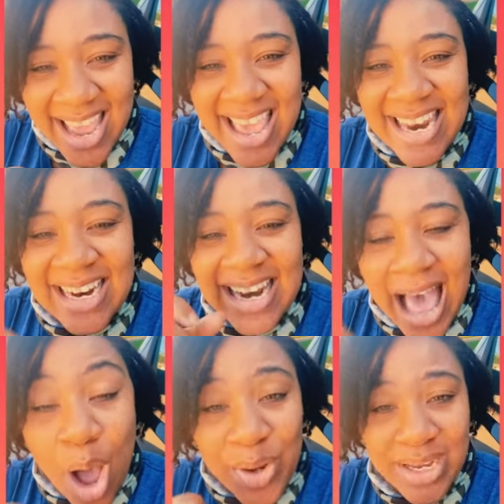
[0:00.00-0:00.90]
and
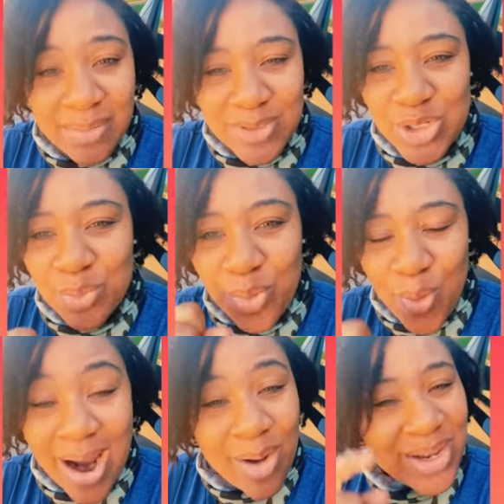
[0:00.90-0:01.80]
allow him to
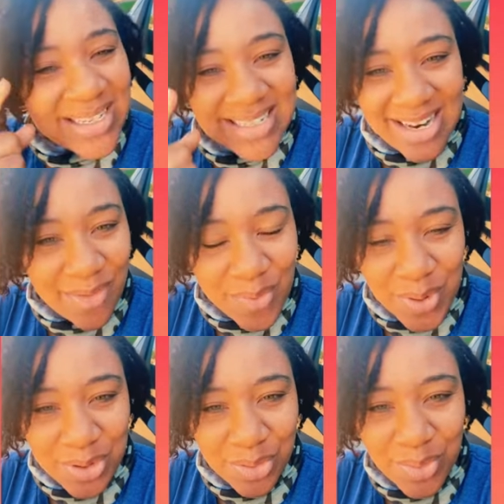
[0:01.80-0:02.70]
pour out his love
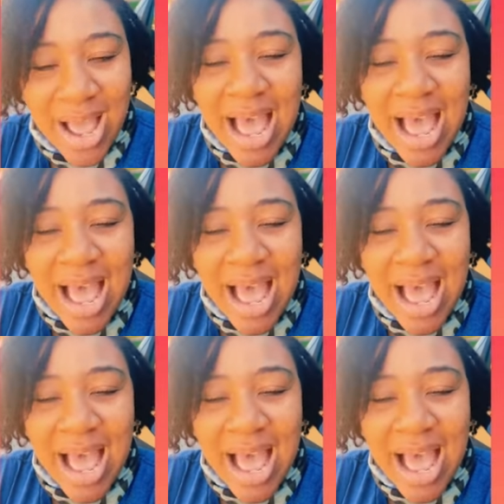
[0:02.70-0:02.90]
on you.